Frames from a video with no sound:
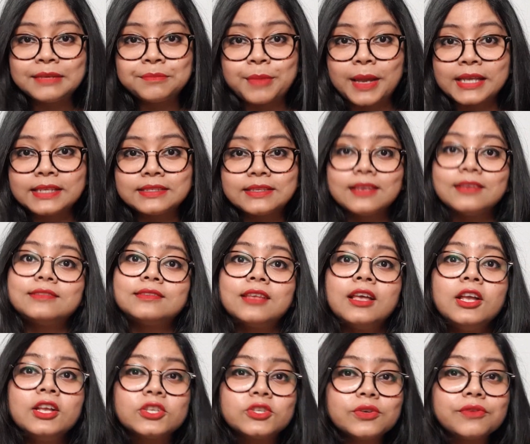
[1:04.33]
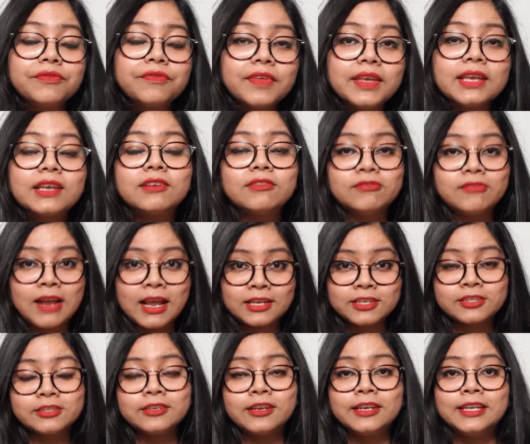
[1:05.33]
basis to think
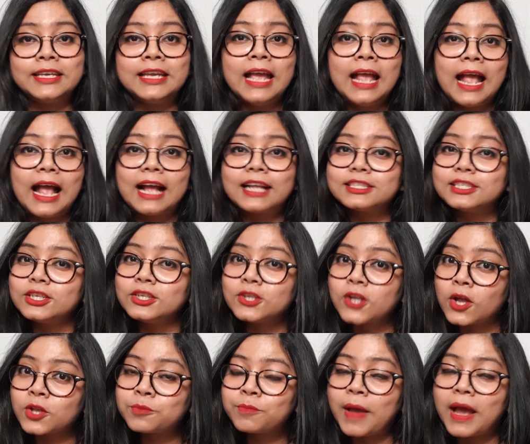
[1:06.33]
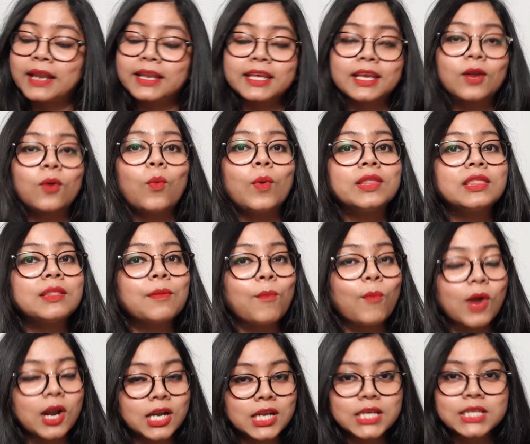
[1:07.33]
rationally and to not panic when the
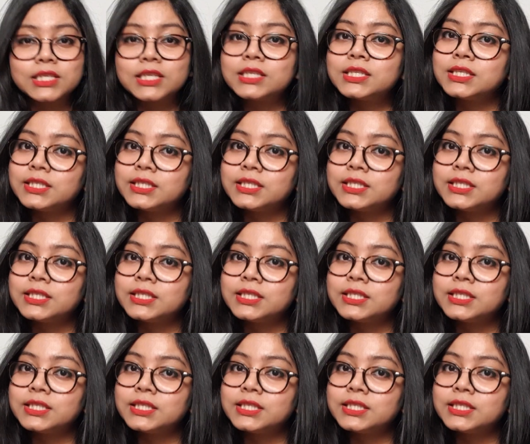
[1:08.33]
market is